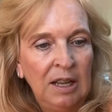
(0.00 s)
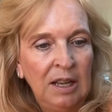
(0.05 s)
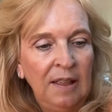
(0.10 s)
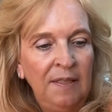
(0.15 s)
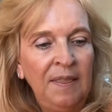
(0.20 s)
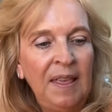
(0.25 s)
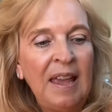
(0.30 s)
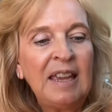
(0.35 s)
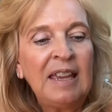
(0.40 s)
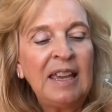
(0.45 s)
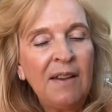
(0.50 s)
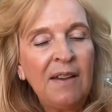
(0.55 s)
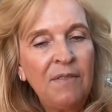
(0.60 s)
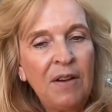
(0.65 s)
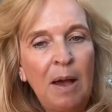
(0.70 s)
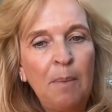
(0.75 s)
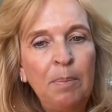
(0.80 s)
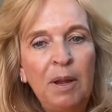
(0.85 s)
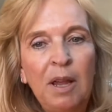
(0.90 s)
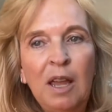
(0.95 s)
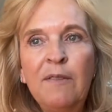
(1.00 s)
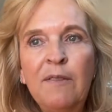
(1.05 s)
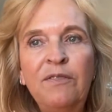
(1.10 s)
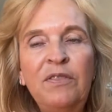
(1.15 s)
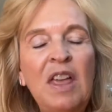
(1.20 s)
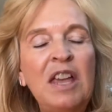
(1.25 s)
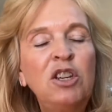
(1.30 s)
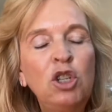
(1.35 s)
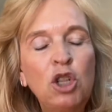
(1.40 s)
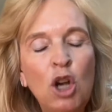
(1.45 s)
They give up if
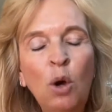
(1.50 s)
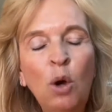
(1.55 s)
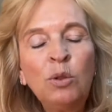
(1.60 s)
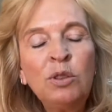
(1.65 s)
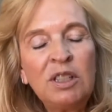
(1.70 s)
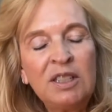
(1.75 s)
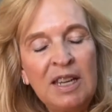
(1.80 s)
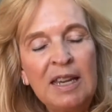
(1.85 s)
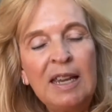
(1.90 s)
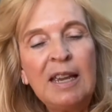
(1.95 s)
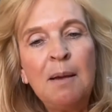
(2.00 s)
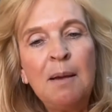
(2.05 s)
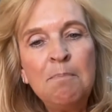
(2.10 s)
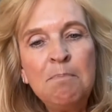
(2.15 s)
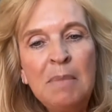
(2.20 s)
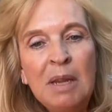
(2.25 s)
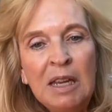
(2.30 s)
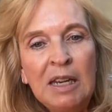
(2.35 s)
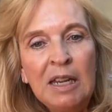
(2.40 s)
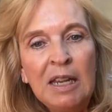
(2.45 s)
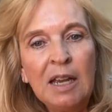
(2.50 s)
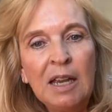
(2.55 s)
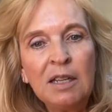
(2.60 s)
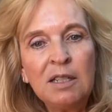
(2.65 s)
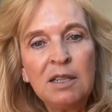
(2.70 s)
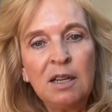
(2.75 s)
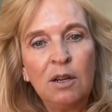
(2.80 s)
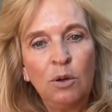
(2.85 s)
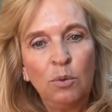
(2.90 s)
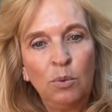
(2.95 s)
they don't see immediate
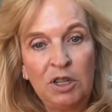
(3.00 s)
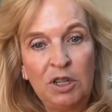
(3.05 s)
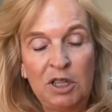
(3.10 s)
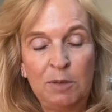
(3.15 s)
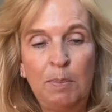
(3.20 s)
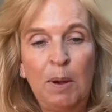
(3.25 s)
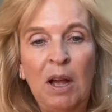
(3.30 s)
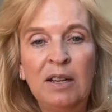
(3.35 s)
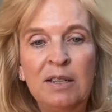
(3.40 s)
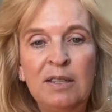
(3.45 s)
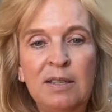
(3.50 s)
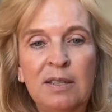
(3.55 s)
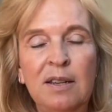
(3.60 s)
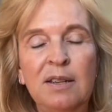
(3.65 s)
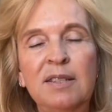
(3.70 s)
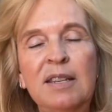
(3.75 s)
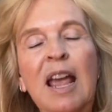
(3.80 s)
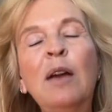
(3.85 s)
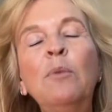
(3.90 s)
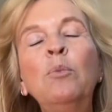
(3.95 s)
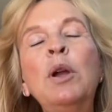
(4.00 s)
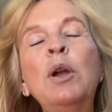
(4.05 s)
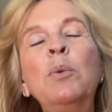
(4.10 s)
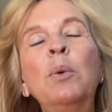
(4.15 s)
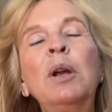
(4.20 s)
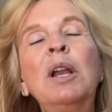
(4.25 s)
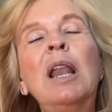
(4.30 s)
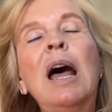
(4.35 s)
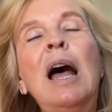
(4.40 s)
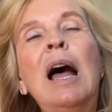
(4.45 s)
responses. And we
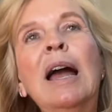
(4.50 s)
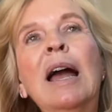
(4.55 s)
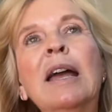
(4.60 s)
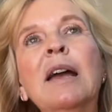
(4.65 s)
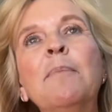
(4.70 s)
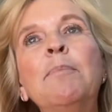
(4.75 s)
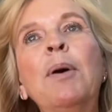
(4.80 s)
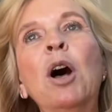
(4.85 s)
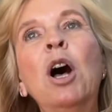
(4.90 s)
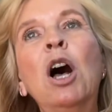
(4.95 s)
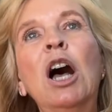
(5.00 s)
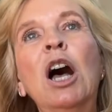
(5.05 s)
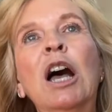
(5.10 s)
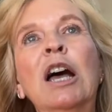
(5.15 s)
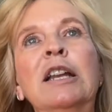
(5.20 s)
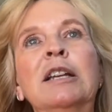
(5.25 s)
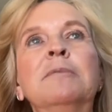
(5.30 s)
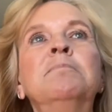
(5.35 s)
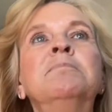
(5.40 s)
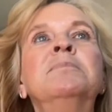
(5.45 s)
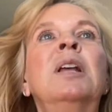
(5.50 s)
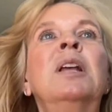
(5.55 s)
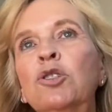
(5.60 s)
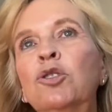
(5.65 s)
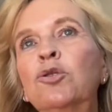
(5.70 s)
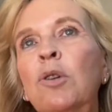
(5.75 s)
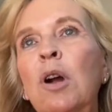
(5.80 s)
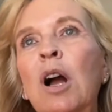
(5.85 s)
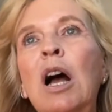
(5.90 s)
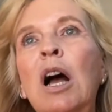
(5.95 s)
rely upon
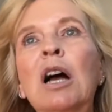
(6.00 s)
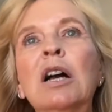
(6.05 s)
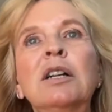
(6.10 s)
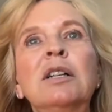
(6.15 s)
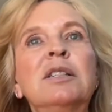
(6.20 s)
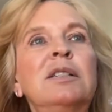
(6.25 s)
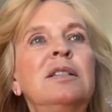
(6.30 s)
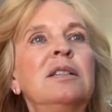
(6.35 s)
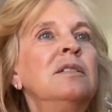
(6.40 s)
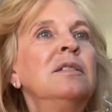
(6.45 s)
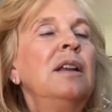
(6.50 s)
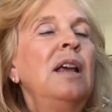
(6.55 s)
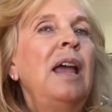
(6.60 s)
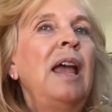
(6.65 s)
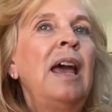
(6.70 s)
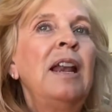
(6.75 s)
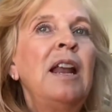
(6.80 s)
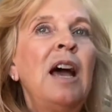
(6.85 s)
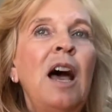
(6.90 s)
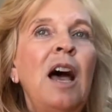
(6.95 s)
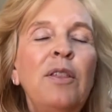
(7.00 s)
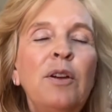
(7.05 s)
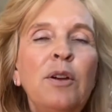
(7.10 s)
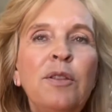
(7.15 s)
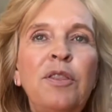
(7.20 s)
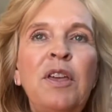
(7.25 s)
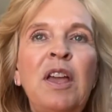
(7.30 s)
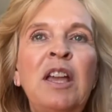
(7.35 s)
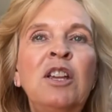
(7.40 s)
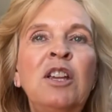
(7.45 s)
drugs and other
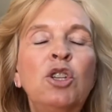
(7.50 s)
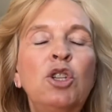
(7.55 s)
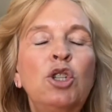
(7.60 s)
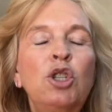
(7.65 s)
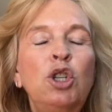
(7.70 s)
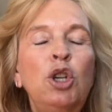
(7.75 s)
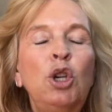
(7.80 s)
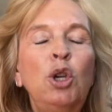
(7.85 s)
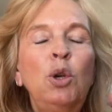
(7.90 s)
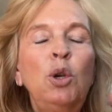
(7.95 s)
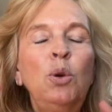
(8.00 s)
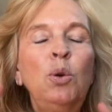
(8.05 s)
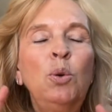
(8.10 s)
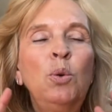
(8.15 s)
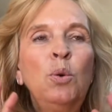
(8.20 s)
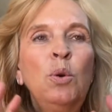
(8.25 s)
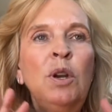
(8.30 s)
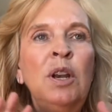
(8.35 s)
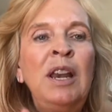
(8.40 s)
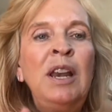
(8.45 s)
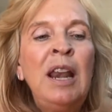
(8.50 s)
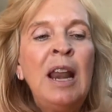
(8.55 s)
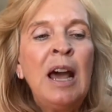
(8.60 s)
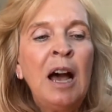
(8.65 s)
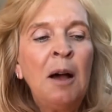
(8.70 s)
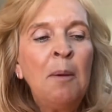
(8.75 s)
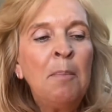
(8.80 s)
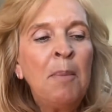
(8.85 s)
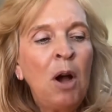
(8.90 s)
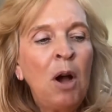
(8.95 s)
things to
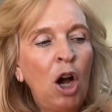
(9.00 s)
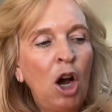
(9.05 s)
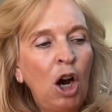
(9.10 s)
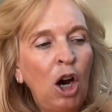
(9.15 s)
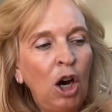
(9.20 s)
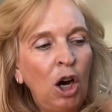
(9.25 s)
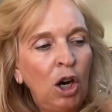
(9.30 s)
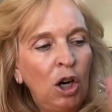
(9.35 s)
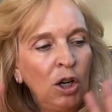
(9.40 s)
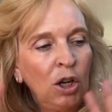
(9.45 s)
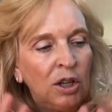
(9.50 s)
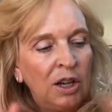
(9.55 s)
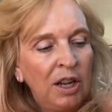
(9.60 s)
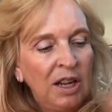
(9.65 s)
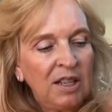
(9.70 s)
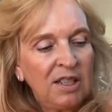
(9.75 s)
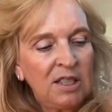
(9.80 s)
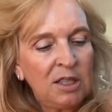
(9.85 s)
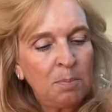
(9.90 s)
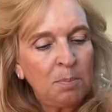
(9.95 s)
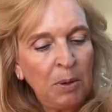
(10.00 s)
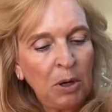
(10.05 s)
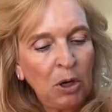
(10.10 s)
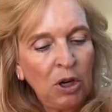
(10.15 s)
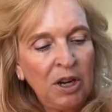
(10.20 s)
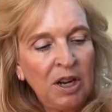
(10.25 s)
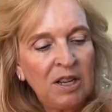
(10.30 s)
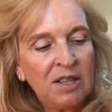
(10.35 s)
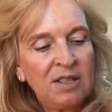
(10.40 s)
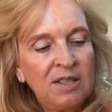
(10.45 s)
numb our
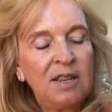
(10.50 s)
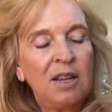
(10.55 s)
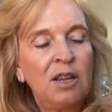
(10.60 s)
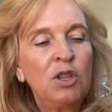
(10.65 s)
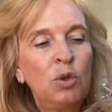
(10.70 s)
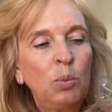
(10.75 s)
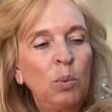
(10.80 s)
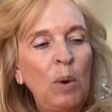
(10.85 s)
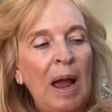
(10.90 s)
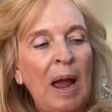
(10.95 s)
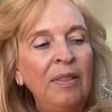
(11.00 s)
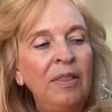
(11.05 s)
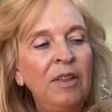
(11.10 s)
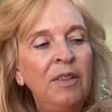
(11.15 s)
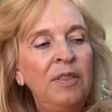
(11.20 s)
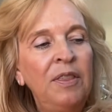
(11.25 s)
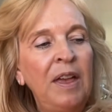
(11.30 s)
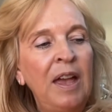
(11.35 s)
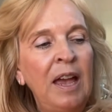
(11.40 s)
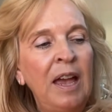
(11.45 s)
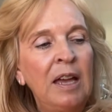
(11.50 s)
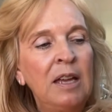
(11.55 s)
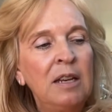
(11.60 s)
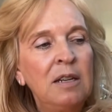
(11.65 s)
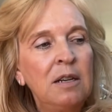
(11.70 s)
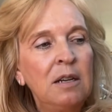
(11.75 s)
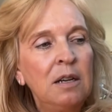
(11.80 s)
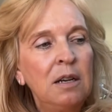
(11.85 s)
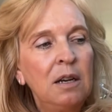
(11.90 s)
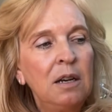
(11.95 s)
experiences rather
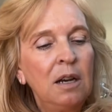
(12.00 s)
than